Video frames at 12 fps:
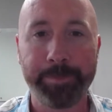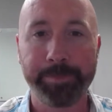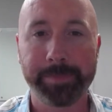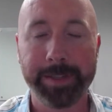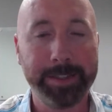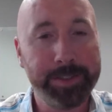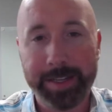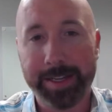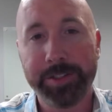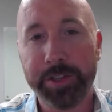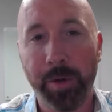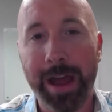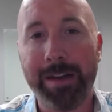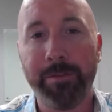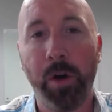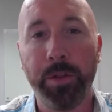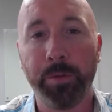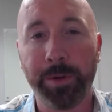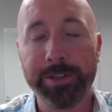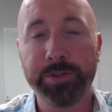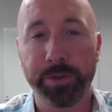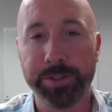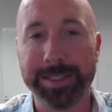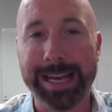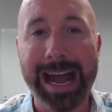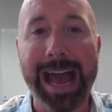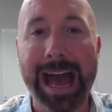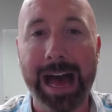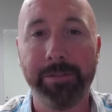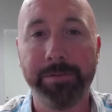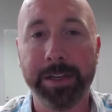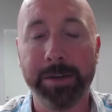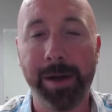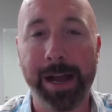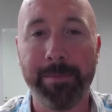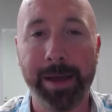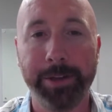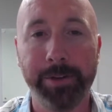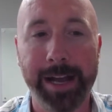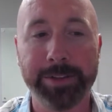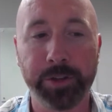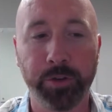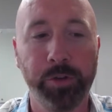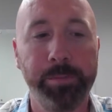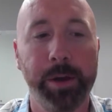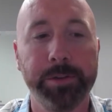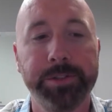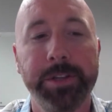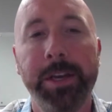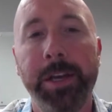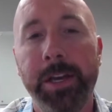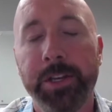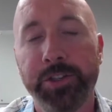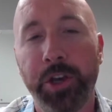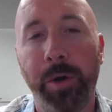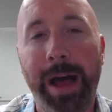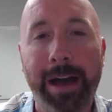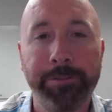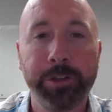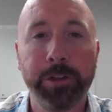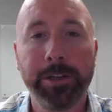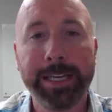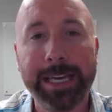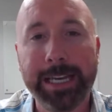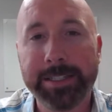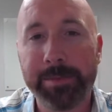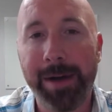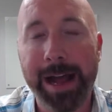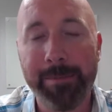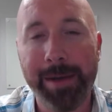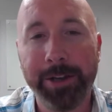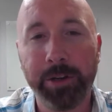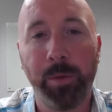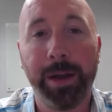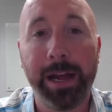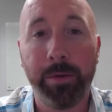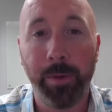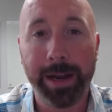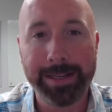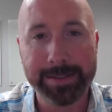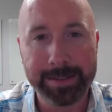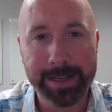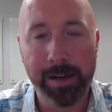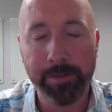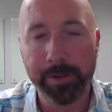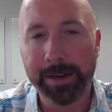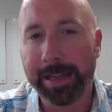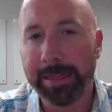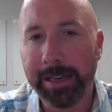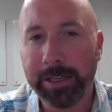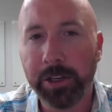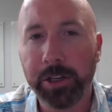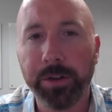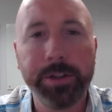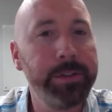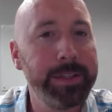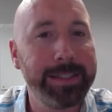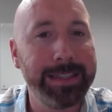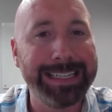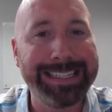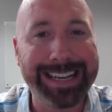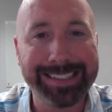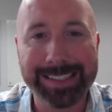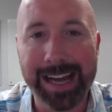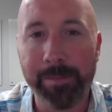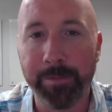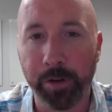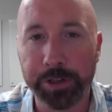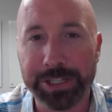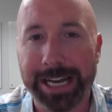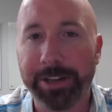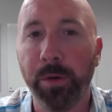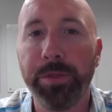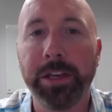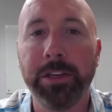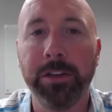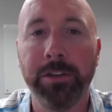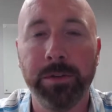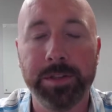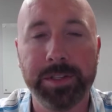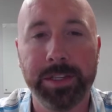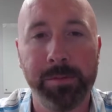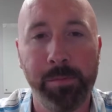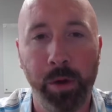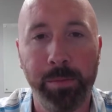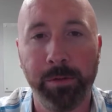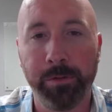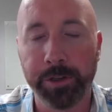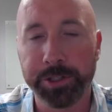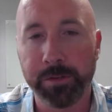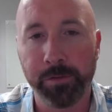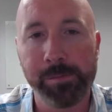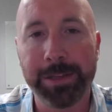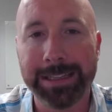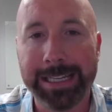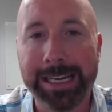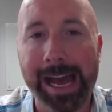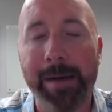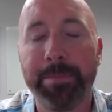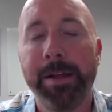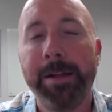they just don't have all the resources I have in My Emmanuel as a group host. So after looking into My Emmanuel, what I discovered, and I think you can only do this in the desktop version. I don't think you can do this in the mobile version from the Lead app.